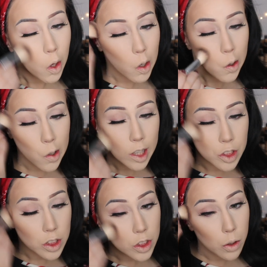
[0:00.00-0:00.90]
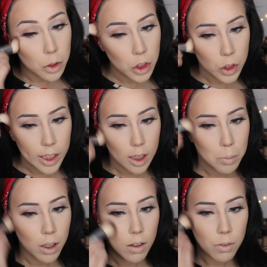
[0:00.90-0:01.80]
and I just go straight
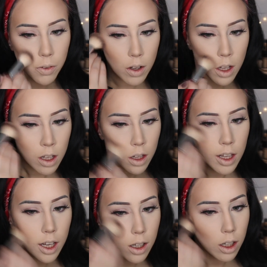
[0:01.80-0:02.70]
above that